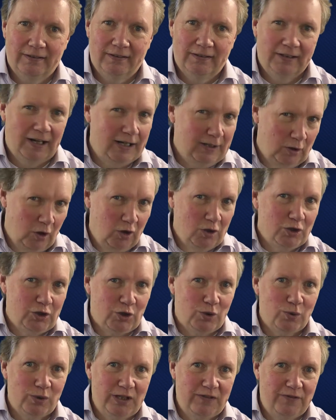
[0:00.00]
I'll
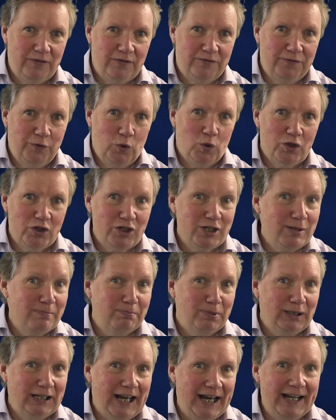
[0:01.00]
also give you 4
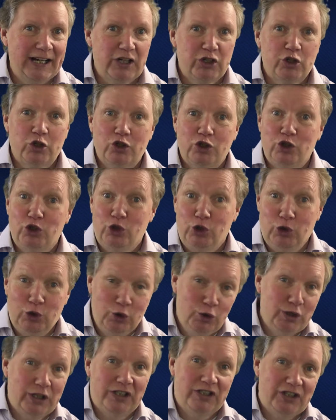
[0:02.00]
simple actions you
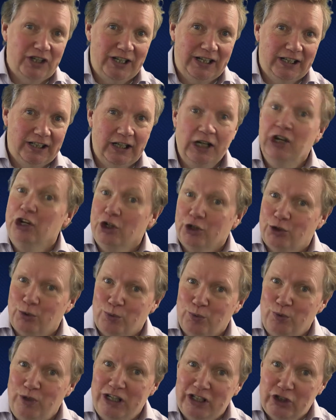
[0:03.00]
can take to
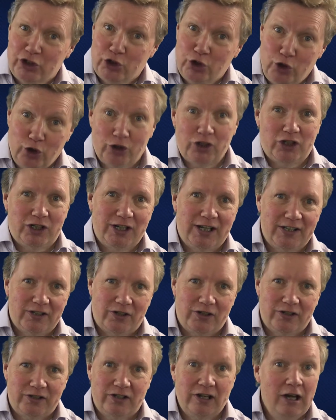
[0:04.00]
raise your
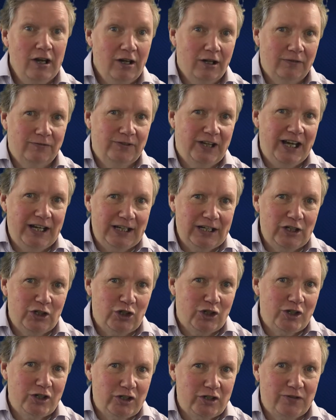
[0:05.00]
chances of getting
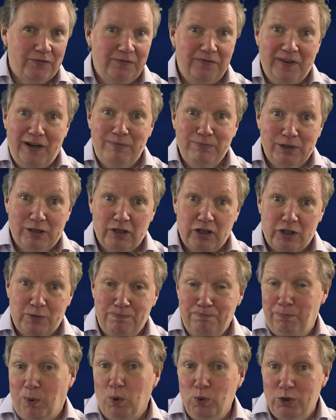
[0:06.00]
such fabulous
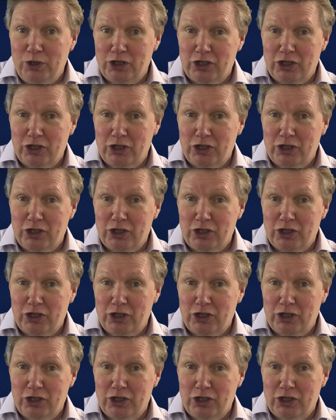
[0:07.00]
bonus